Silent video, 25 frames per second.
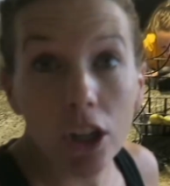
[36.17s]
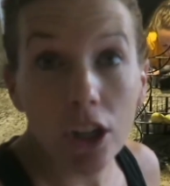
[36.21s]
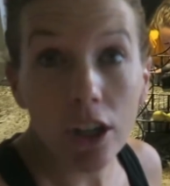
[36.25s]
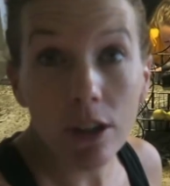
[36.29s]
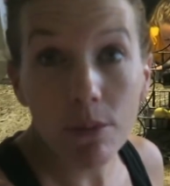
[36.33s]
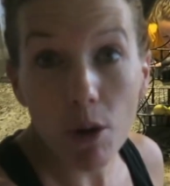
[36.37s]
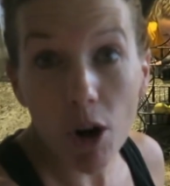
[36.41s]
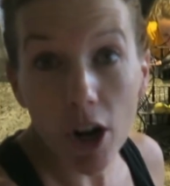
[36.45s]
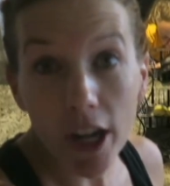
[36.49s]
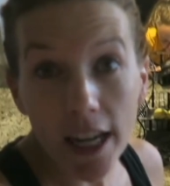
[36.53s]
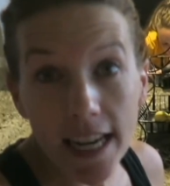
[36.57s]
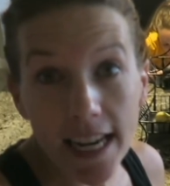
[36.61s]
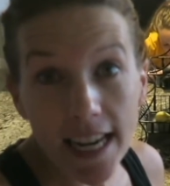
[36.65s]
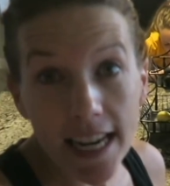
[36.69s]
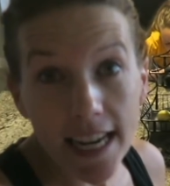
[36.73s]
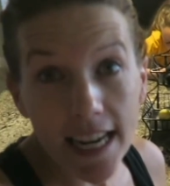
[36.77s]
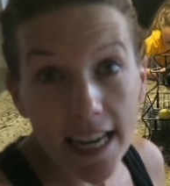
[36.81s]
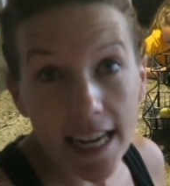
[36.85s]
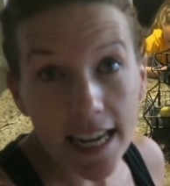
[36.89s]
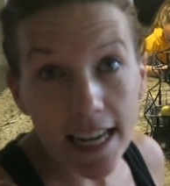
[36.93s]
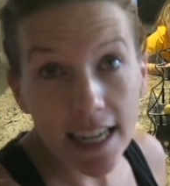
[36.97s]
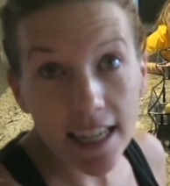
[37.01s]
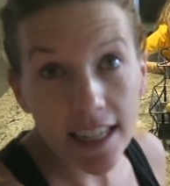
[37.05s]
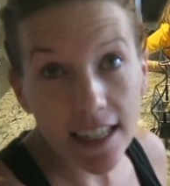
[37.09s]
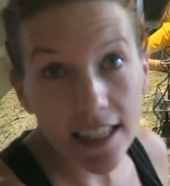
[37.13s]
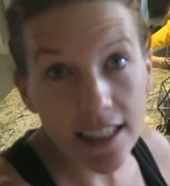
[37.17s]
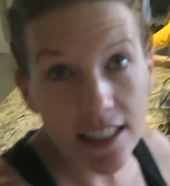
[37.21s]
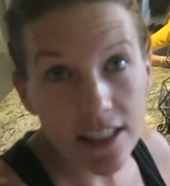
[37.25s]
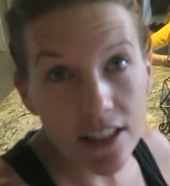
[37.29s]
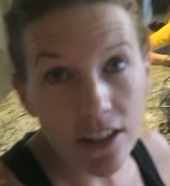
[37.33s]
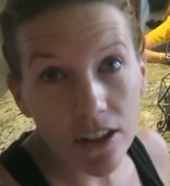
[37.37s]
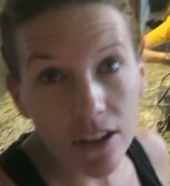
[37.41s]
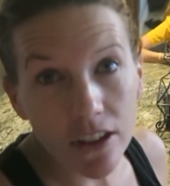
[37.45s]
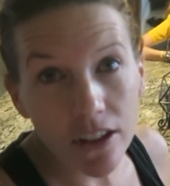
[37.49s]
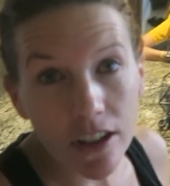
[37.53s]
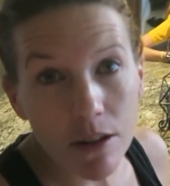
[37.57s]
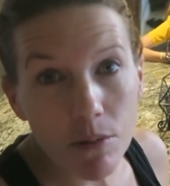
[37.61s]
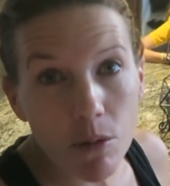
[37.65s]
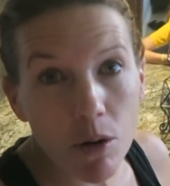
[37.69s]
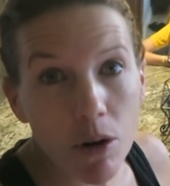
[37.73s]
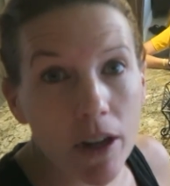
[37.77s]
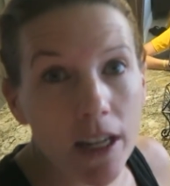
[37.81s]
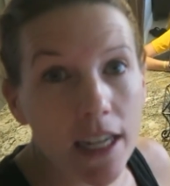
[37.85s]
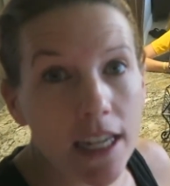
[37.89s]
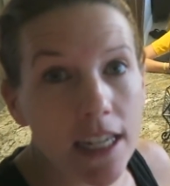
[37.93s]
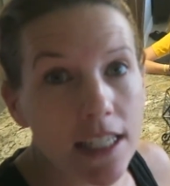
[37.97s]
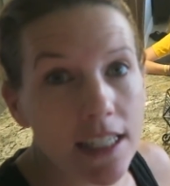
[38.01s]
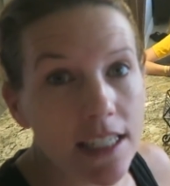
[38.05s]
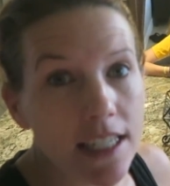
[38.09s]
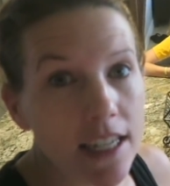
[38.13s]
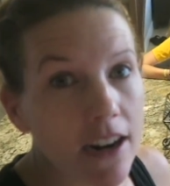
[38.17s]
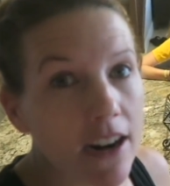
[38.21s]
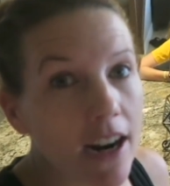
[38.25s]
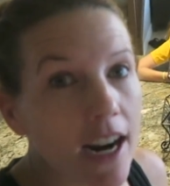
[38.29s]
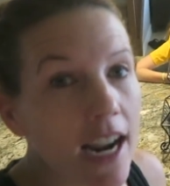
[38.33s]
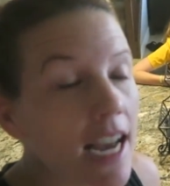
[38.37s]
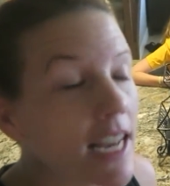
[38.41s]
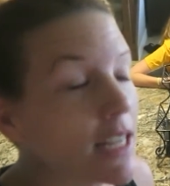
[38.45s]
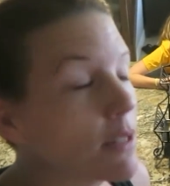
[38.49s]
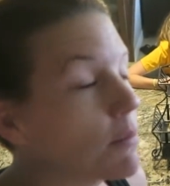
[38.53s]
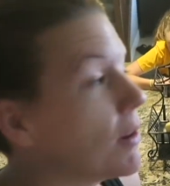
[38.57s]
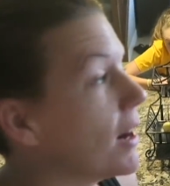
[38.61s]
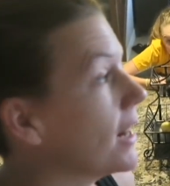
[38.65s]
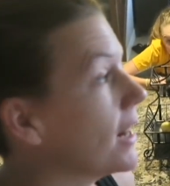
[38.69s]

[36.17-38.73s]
Good morning. It's an earlier morning. Sierra has